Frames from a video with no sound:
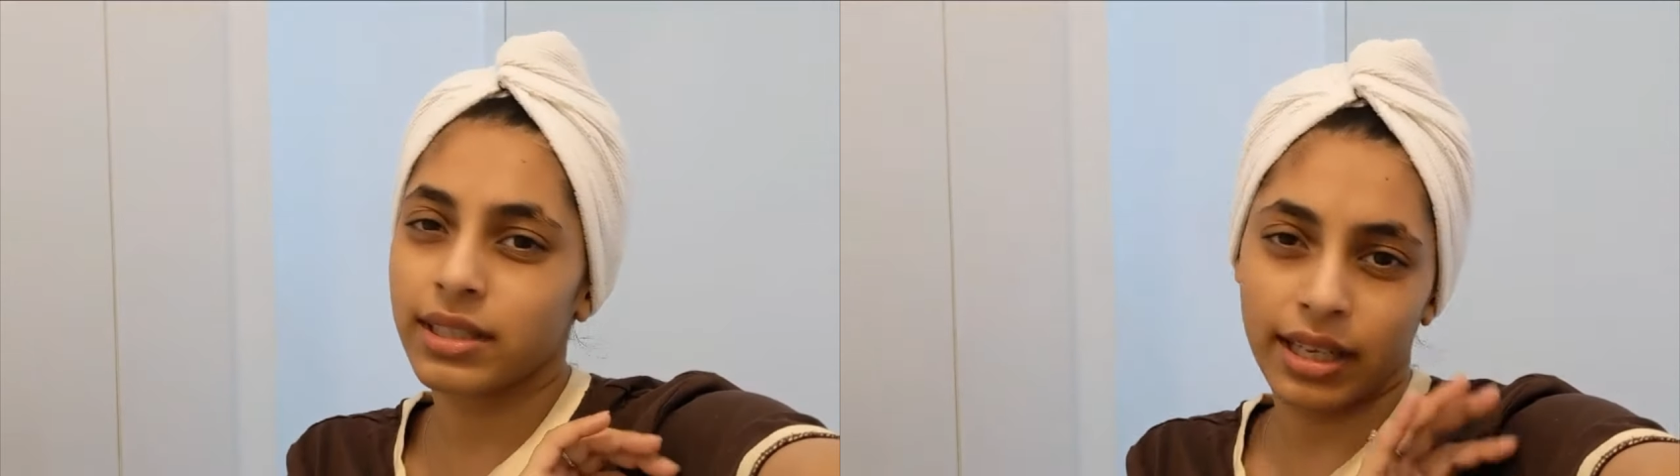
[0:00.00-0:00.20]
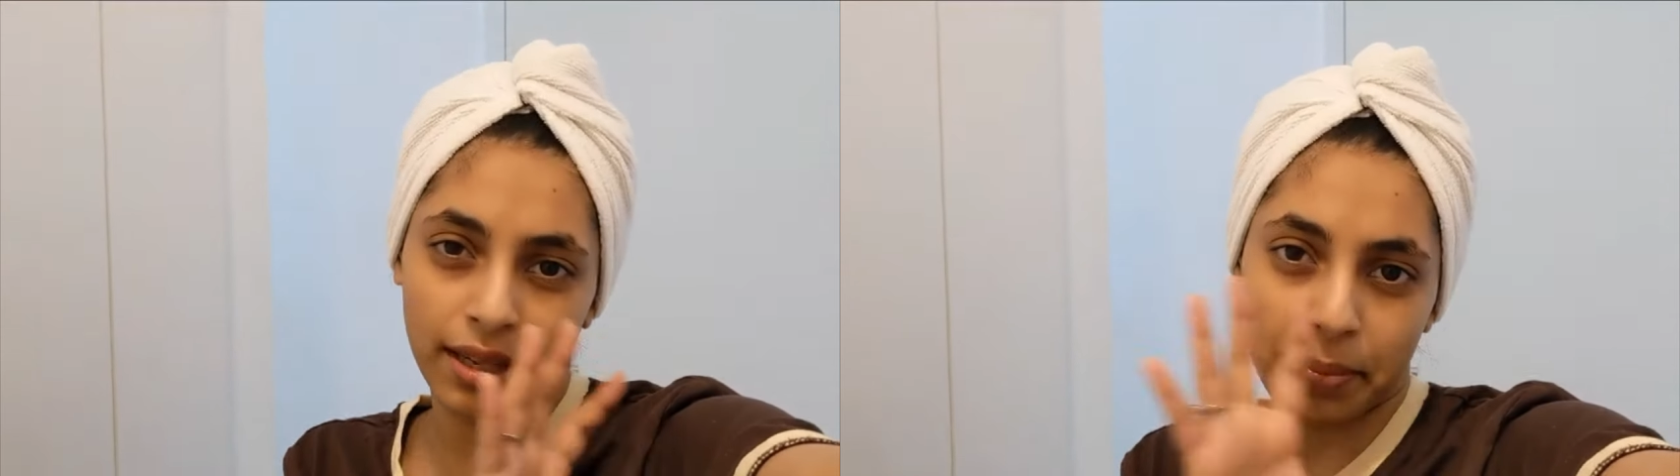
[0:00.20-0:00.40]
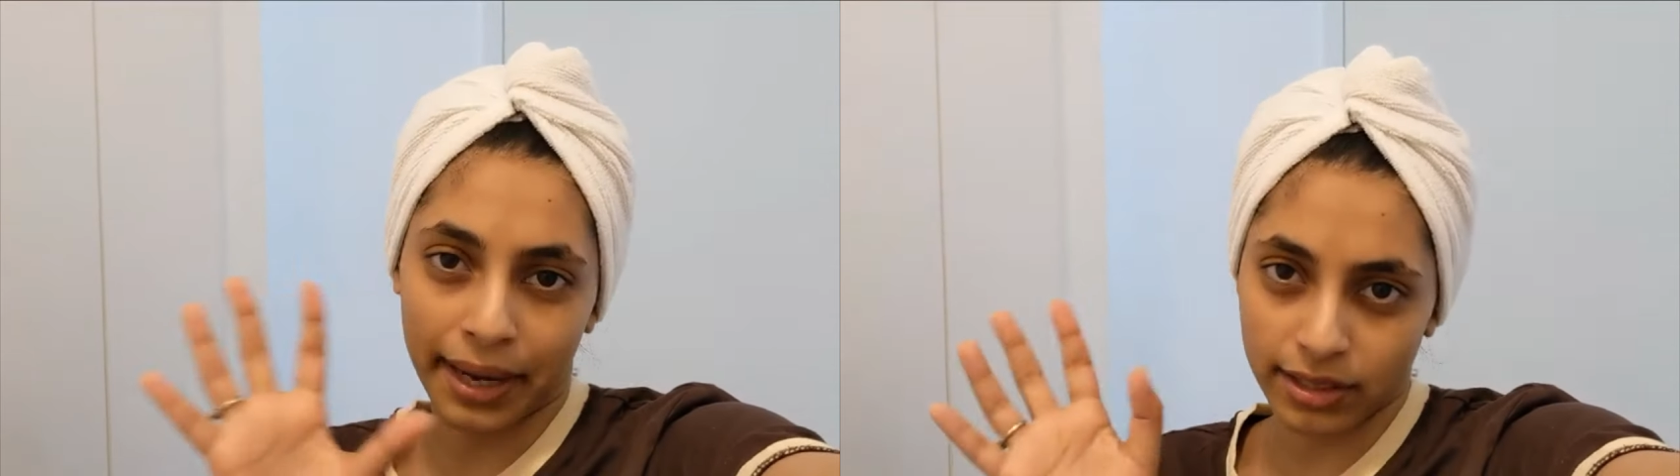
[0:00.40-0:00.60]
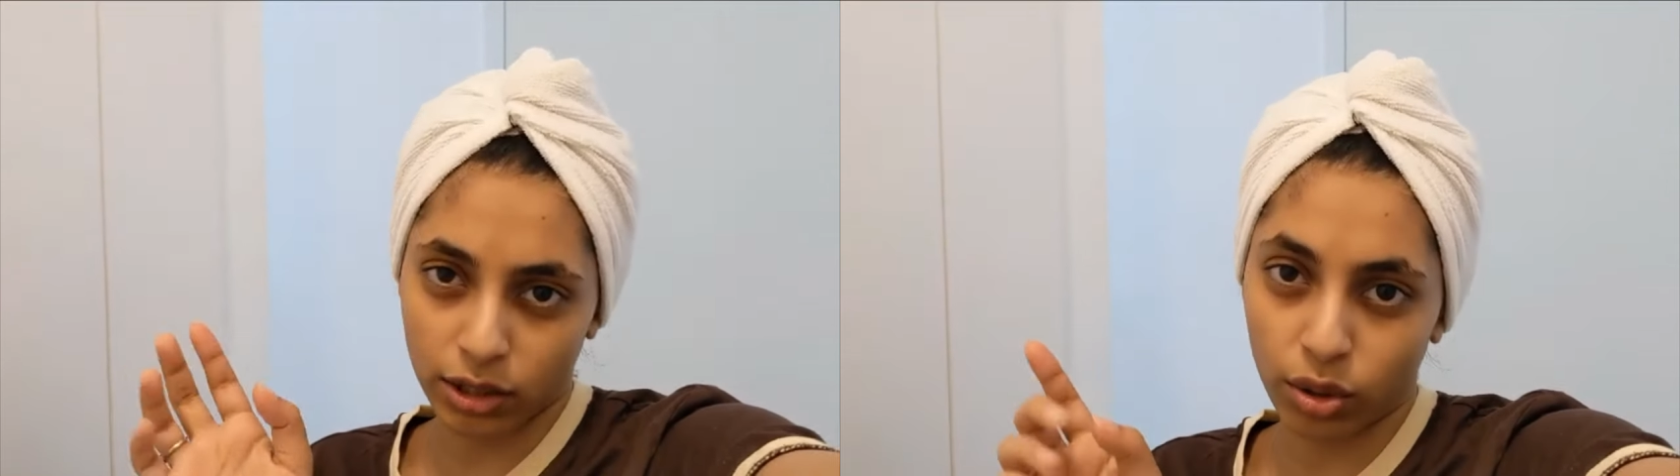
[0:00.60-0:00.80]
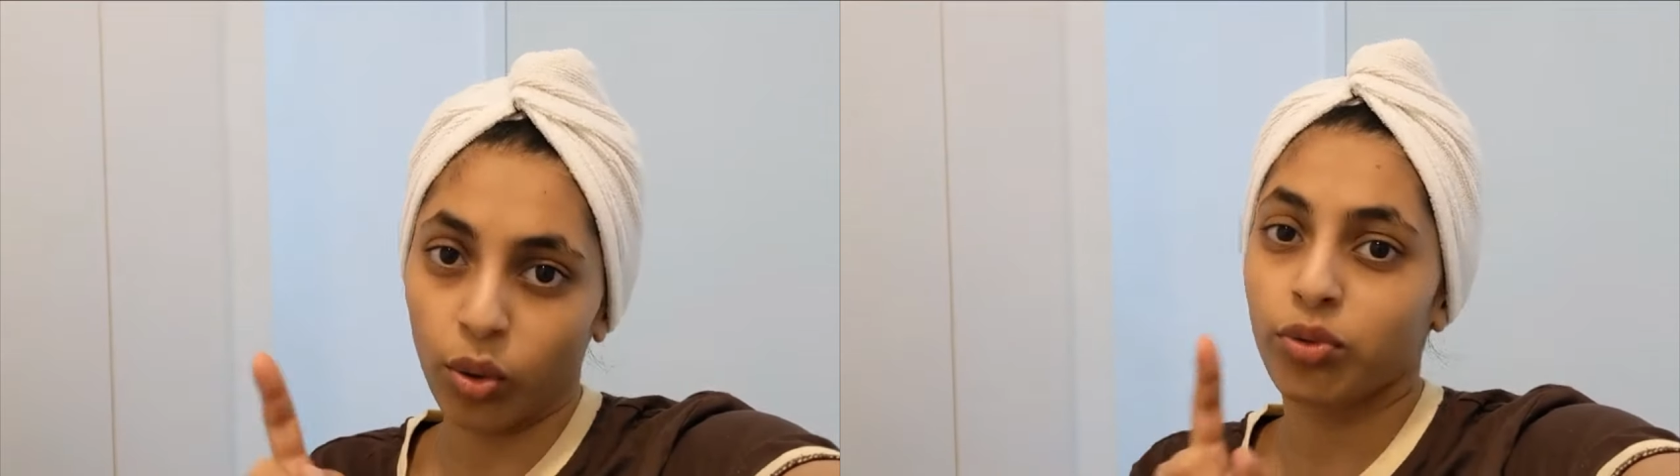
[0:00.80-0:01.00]
you won't see
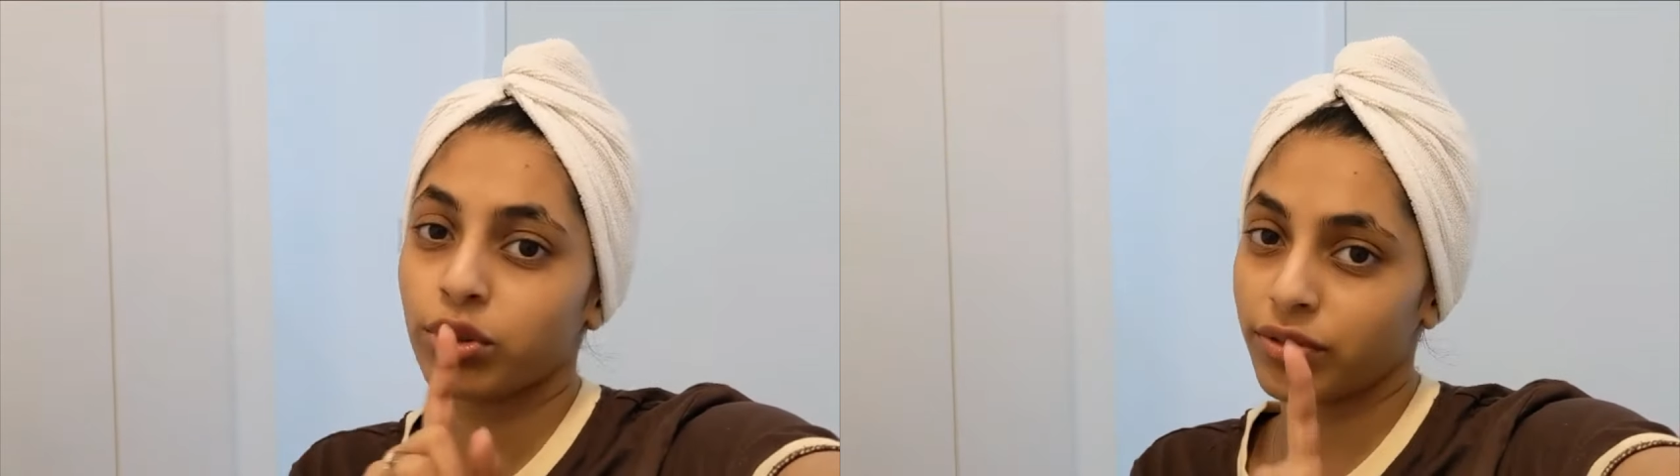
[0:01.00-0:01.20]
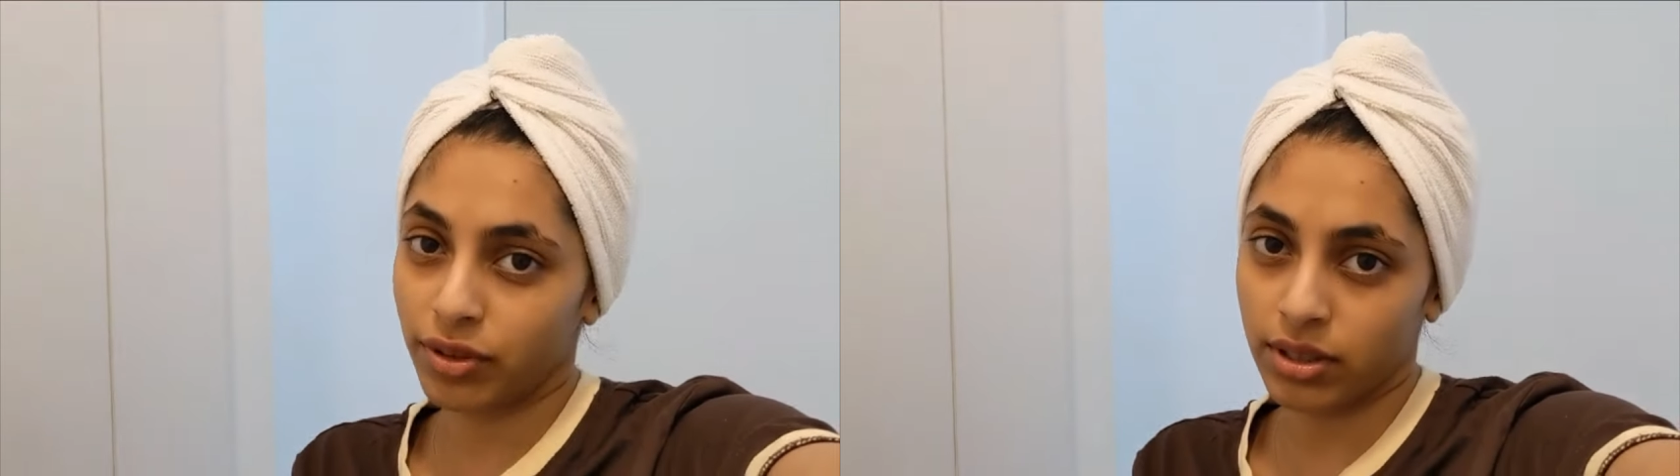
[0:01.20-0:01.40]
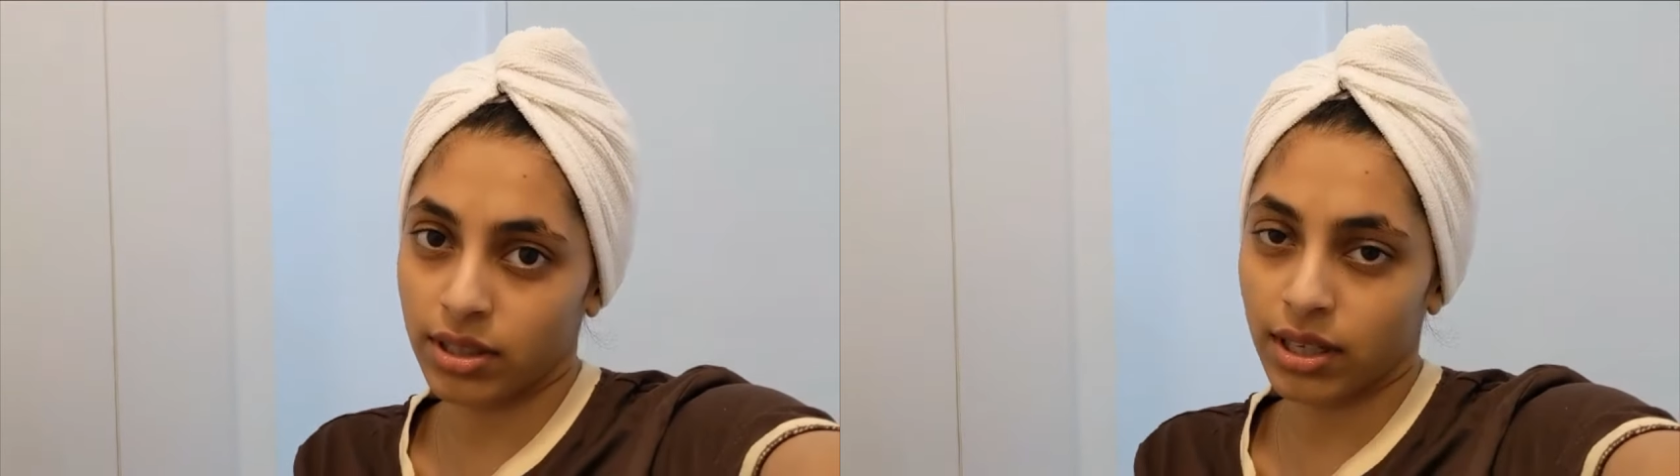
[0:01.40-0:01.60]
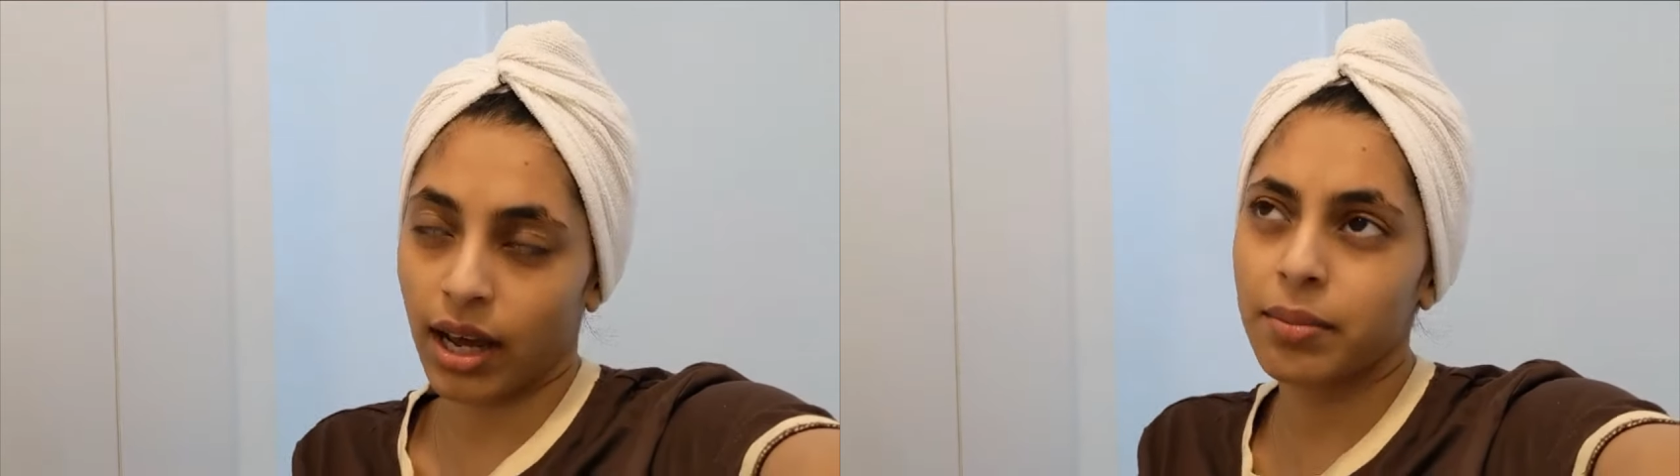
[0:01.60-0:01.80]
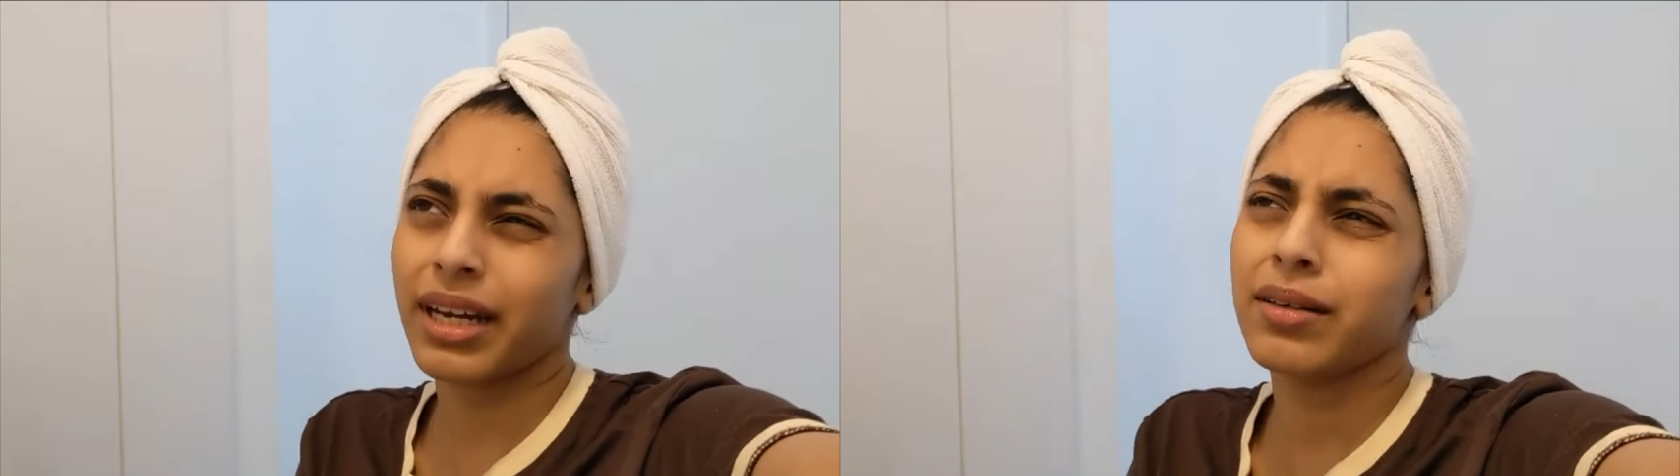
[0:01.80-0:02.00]
any magic glow for the
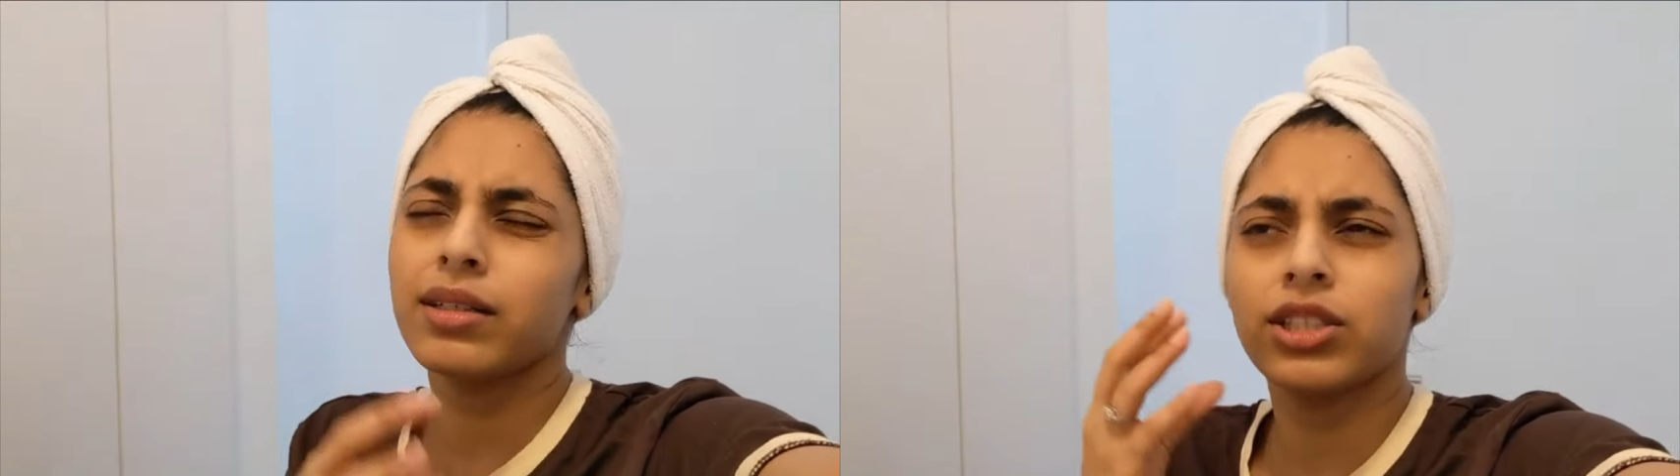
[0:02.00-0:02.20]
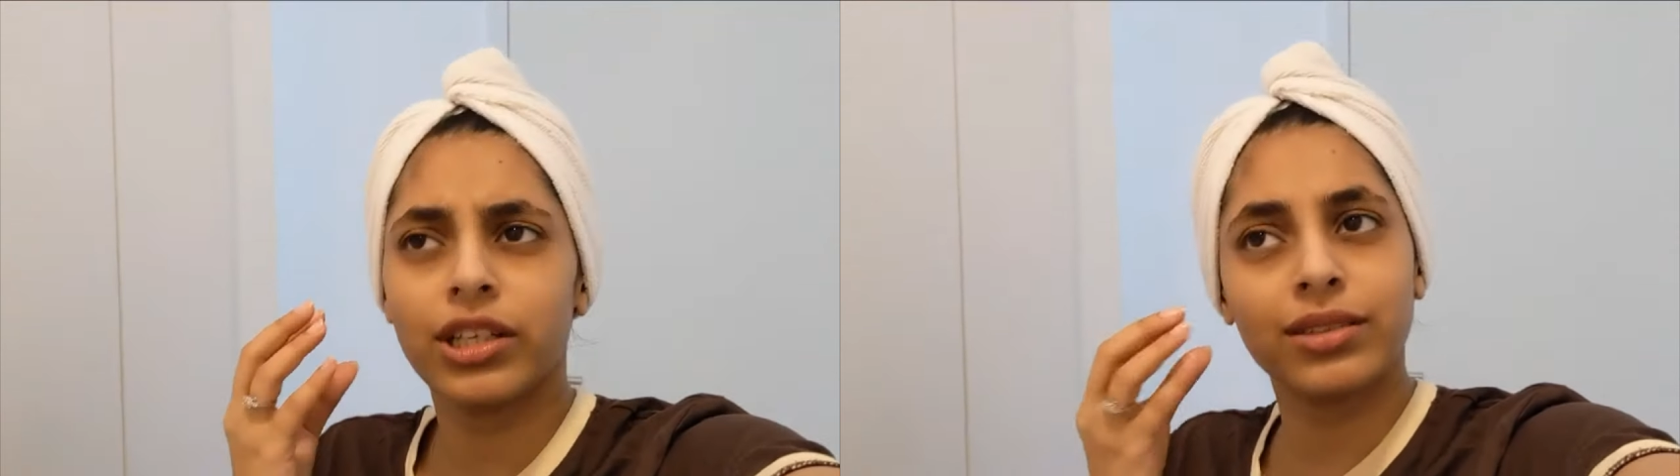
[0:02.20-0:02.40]
first time.